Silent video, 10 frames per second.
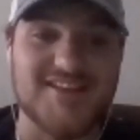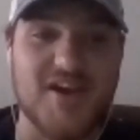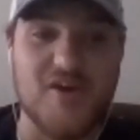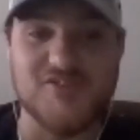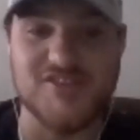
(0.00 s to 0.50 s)

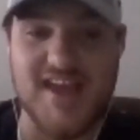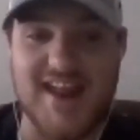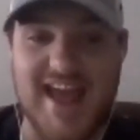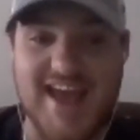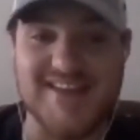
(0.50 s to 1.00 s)
coach
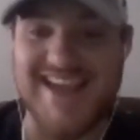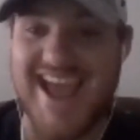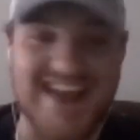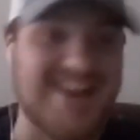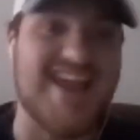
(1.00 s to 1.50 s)
that has
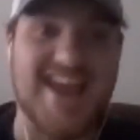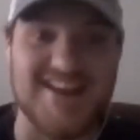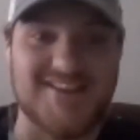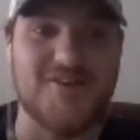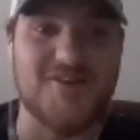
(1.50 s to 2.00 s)
any
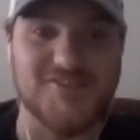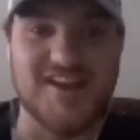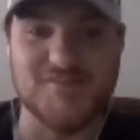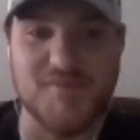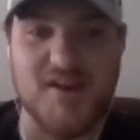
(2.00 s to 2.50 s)
head coaching
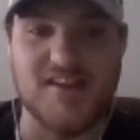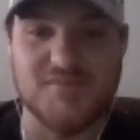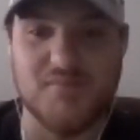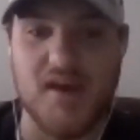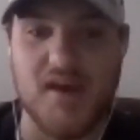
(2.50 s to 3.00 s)

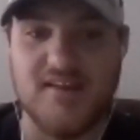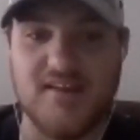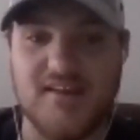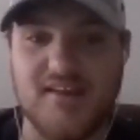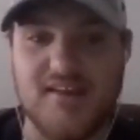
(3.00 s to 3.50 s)
experience, but
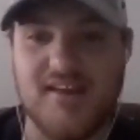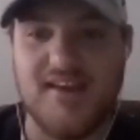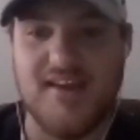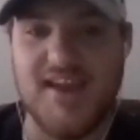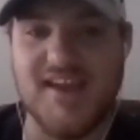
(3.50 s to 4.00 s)

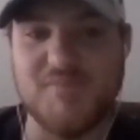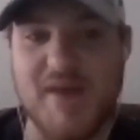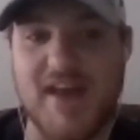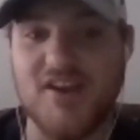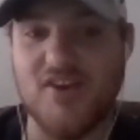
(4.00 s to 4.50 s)
his
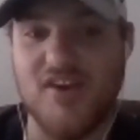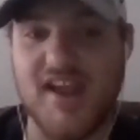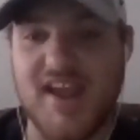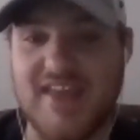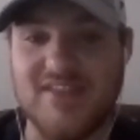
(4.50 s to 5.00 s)

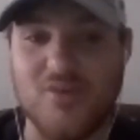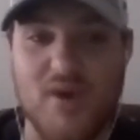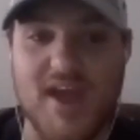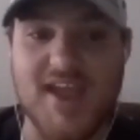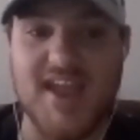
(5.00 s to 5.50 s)
pedigree and the
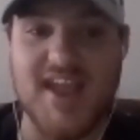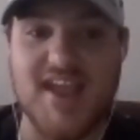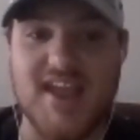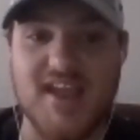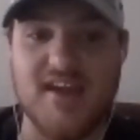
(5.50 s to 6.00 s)
way
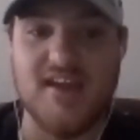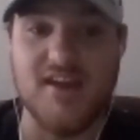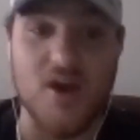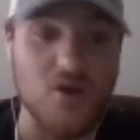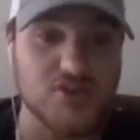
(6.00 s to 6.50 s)
he
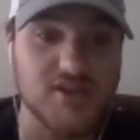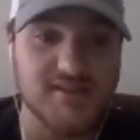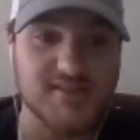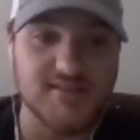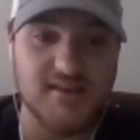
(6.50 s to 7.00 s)

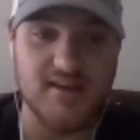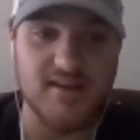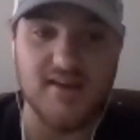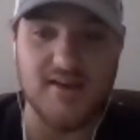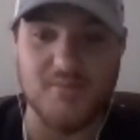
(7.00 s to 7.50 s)
coaches,
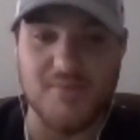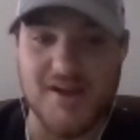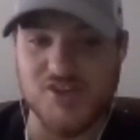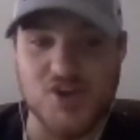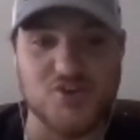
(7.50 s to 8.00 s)

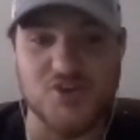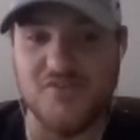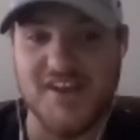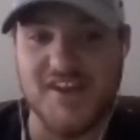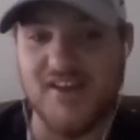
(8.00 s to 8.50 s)
I showed you
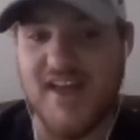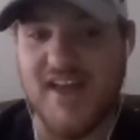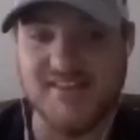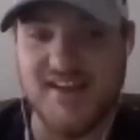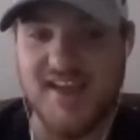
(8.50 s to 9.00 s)
a video
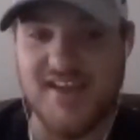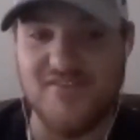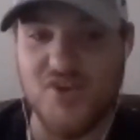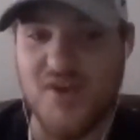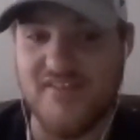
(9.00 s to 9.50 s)
last night.
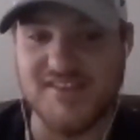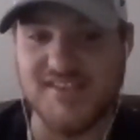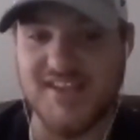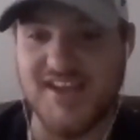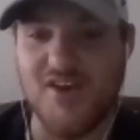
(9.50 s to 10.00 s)
If you haven't
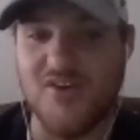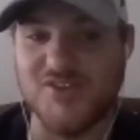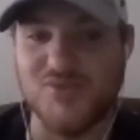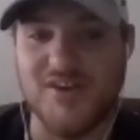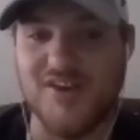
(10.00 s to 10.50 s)
seen it, go
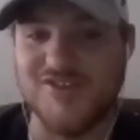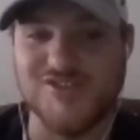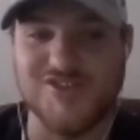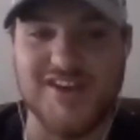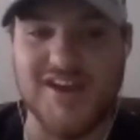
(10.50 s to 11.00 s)
on Twitter and
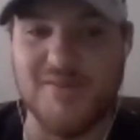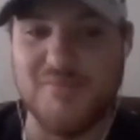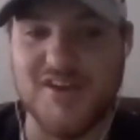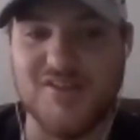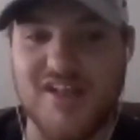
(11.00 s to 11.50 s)
just look up
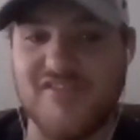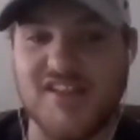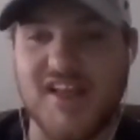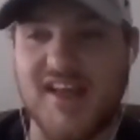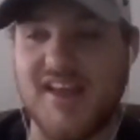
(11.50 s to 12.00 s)
Peter
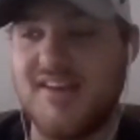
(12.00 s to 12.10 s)
Laviolette.